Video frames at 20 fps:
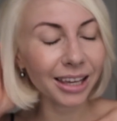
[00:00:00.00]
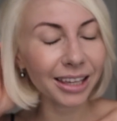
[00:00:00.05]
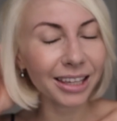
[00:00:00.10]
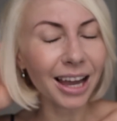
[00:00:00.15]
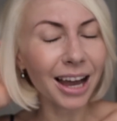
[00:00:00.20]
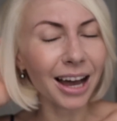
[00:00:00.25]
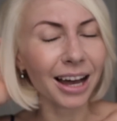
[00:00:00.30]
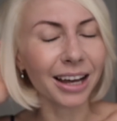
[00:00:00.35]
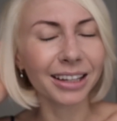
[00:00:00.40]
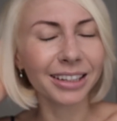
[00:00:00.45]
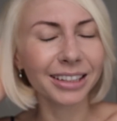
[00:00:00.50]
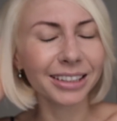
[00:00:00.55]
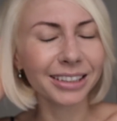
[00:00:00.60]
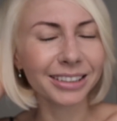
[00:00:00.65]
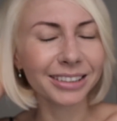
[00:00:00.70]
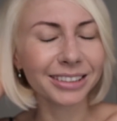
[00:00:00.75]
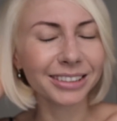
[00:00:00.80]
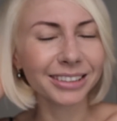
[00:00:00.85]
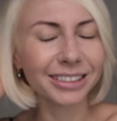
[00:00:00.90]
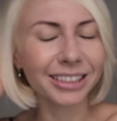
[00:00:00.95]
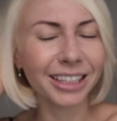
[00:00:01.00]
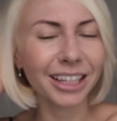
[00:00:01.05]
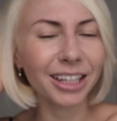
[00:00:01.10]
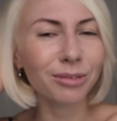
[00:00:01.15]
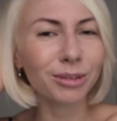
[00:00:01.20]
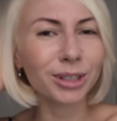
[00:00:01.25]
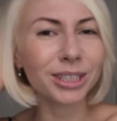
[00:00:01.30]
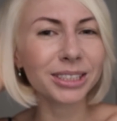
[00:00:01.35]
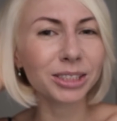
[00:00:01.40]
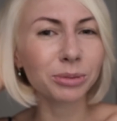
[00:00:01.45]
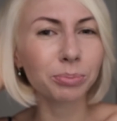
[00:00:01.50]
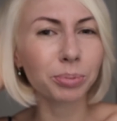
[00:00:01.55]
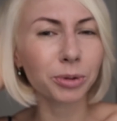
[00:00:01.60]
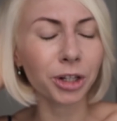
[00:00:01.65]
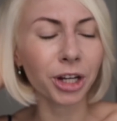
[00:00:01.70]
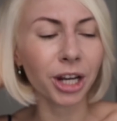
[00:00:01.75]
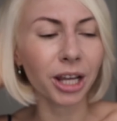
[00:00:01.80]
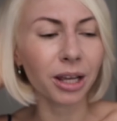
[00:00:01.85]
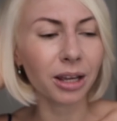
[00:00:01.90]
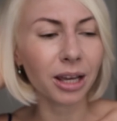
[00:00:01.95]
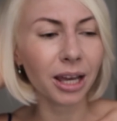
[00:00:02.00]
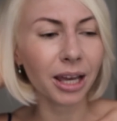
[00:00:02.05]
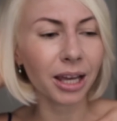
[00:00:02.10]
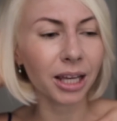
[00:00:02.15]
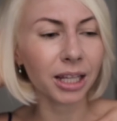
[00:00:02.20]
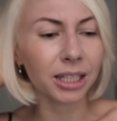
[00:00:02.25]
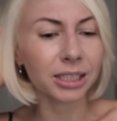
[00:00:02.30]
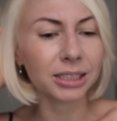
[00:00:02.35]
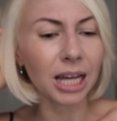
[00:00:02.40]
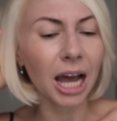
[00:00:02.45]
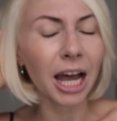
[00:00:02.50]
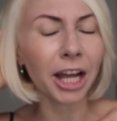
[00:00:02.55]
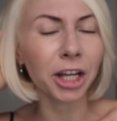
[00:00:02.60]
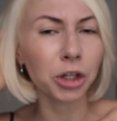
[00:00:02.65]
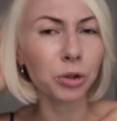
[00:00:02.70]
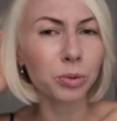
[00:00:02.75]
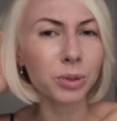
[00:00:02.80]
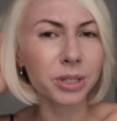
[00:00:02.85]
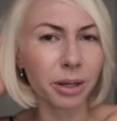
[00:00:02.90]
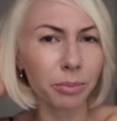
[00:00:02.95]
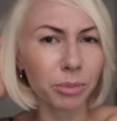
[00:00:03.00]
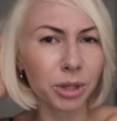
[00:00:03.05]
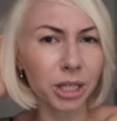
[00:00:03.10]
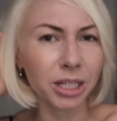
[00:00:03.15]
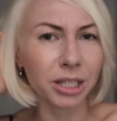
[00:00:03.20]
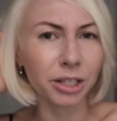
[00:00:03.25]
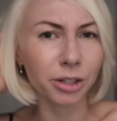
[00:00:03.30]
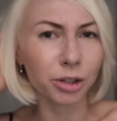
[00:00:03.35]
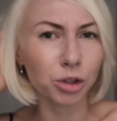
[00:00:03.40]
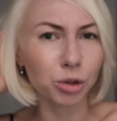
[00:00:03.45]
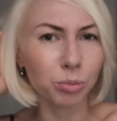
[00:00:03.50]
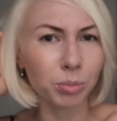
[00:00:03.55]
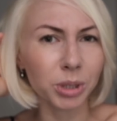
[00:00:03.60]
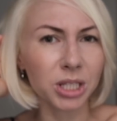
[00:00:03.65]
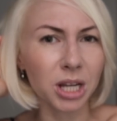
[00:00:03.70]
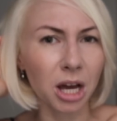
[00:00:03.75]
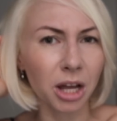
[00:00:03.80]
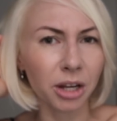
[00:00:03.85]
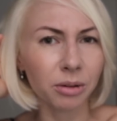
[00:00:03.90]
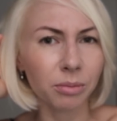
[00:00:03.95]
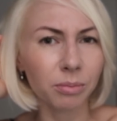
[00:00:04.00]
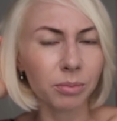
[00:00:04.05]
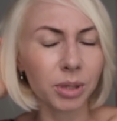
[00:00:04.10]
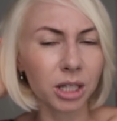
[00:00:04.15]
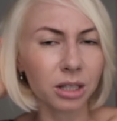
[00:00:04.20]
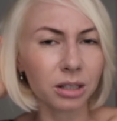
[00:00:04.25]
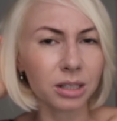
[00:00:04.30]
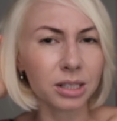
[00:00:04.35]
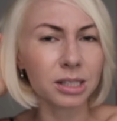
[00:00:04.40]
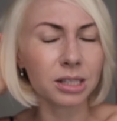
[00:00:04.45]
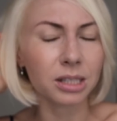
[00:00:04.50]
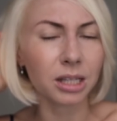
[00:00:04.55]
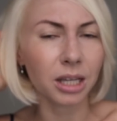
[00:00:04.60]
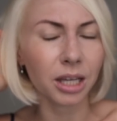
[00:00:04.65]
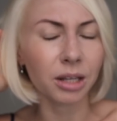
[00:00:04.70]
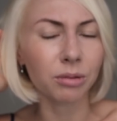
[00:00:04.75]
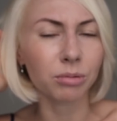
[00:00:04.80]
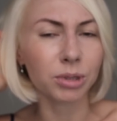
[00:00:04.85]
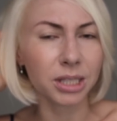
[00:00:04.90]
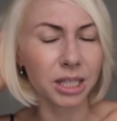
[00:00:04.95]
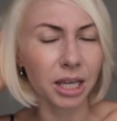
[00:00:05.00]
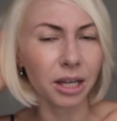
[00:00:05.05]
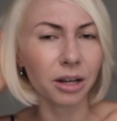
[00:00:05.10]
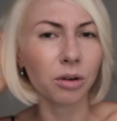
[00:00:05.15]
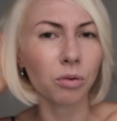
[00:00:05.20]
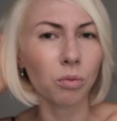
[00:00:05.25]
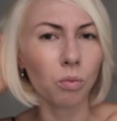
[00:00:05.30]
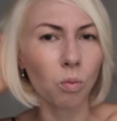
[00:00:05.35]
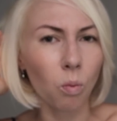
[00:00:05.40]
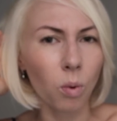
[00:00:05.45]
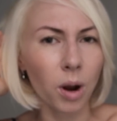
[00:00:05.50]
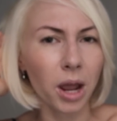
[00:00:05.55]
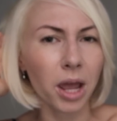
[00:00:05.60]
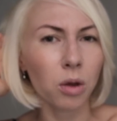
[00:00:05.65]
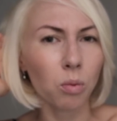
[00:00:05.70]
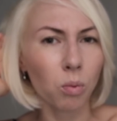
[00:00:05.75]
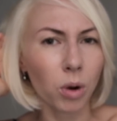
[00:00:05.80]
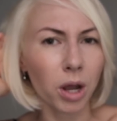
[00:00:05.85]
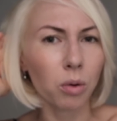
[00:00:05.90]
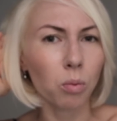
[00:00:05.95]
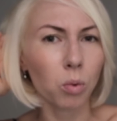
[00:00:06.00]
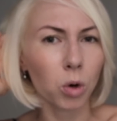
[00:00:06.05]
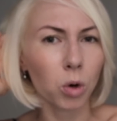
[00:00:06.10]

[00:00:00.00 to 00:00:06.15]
yeah, it wasn't pretty, and I knew something needed to be done, because it was getting way, way